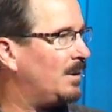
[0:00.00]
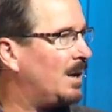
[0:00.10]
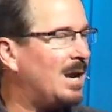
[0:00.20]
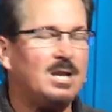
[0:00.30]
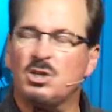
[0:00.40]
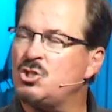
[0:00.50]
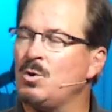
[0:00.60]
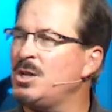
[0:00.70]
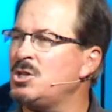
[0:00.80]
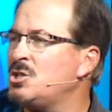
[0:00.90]
He didn't just do
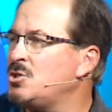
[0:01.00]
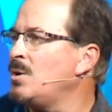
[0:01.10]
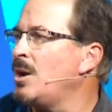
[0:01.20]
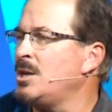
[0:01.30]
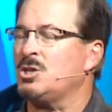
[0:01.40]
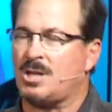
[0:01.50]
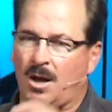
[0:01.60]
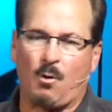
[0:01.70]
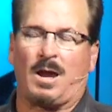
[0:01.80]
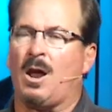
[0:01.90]
it. He didn't just do it. he didn't just take
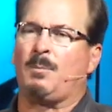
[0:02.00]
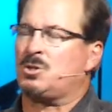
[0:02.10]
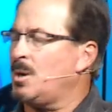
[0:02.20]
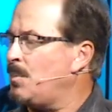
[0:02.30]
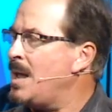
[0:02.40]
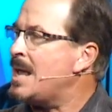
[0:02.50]
on. Okay, now I'm going to start.